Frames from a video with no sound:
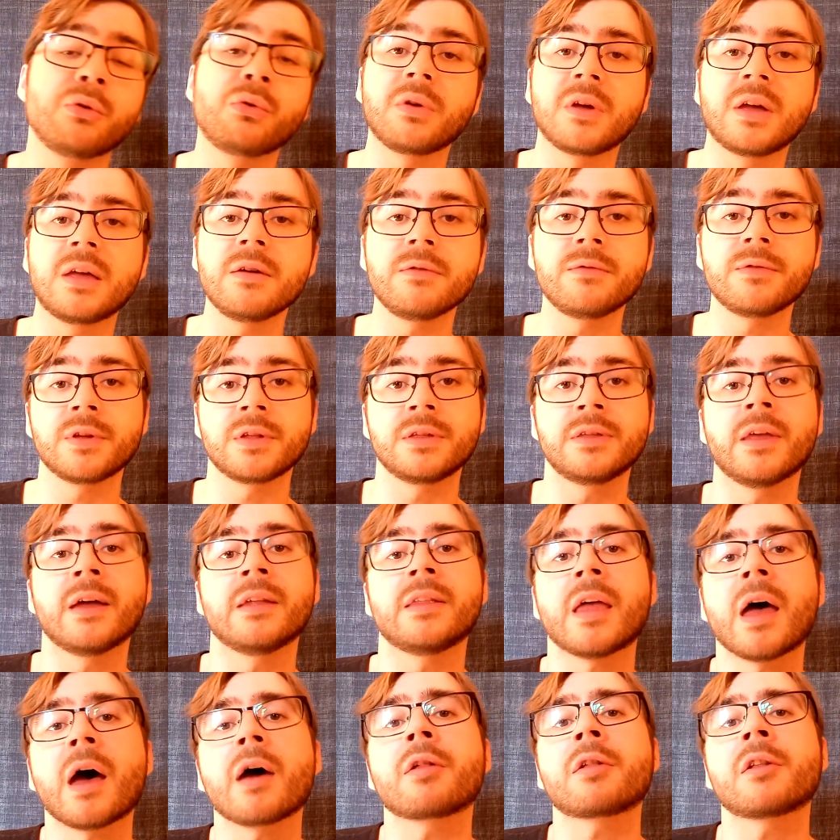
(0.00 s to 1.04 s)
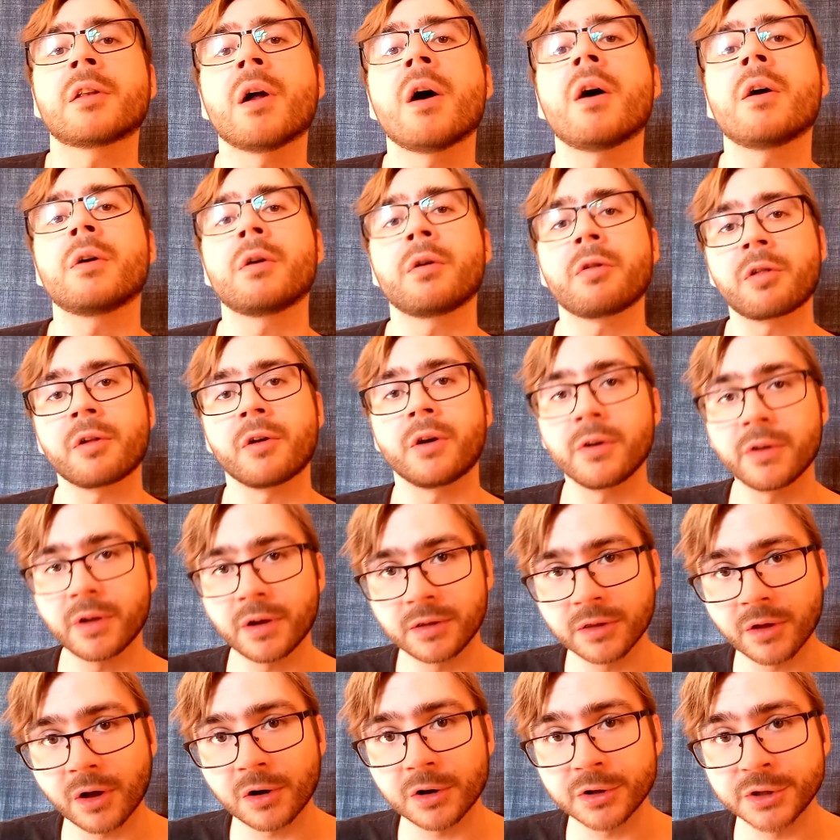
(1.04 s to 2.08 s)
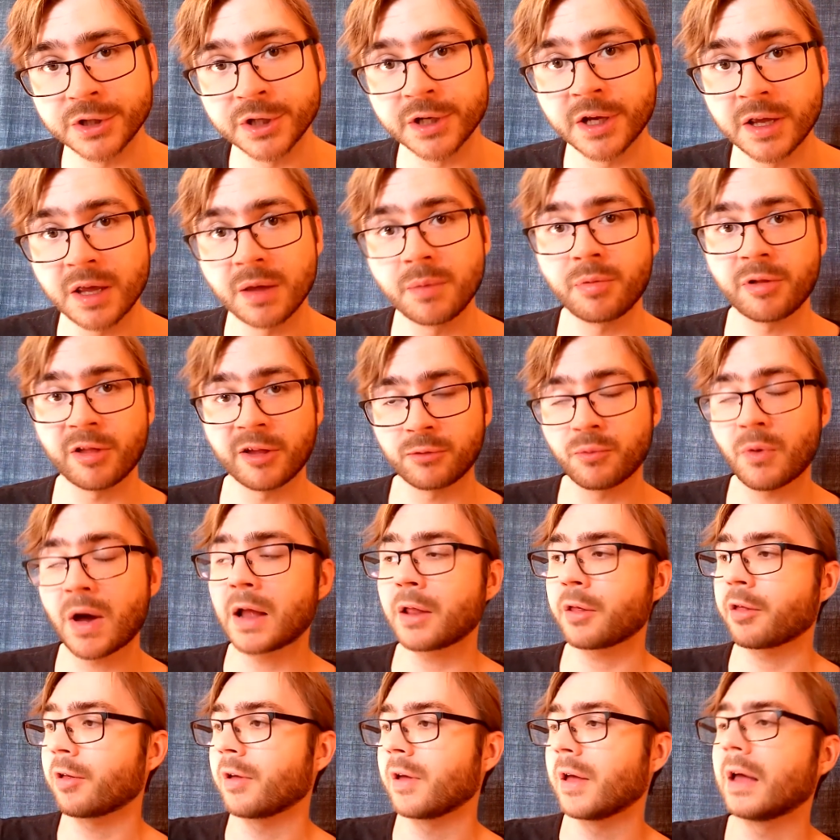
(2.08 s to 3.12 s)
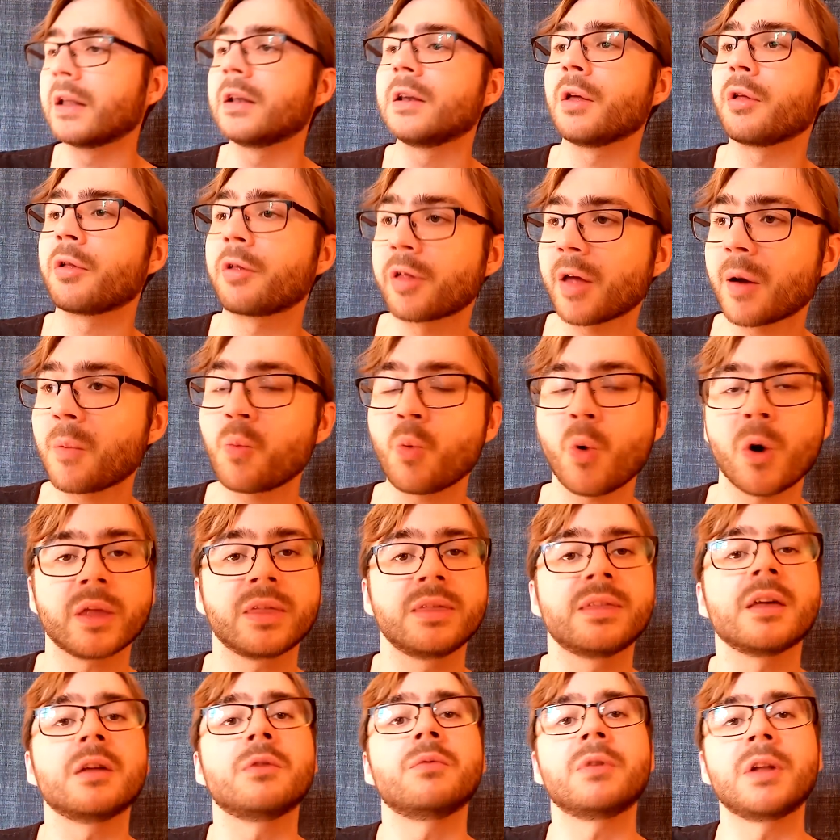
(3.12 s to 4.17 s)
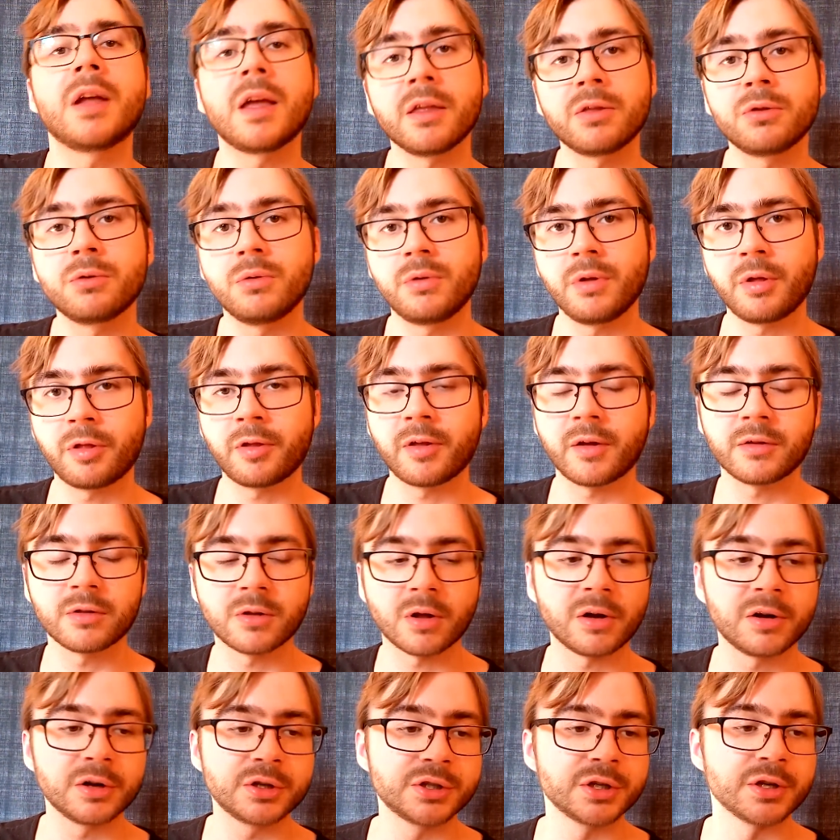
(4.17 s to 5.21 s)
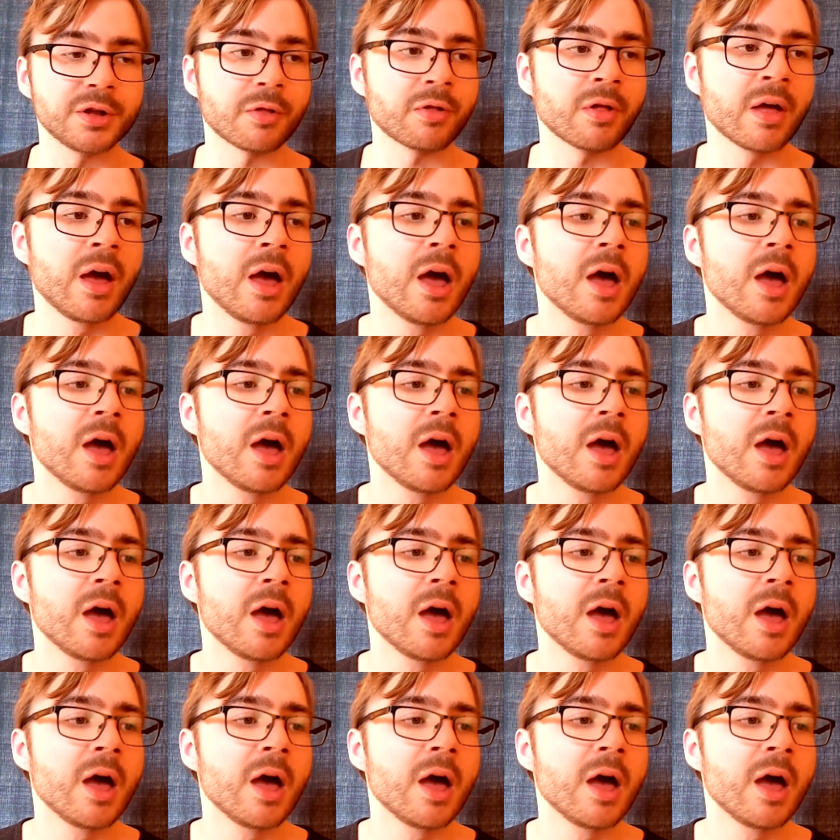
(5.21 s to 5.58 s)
the given that as long as our technology keeps advancing at least somewhat, then we get to these technologies.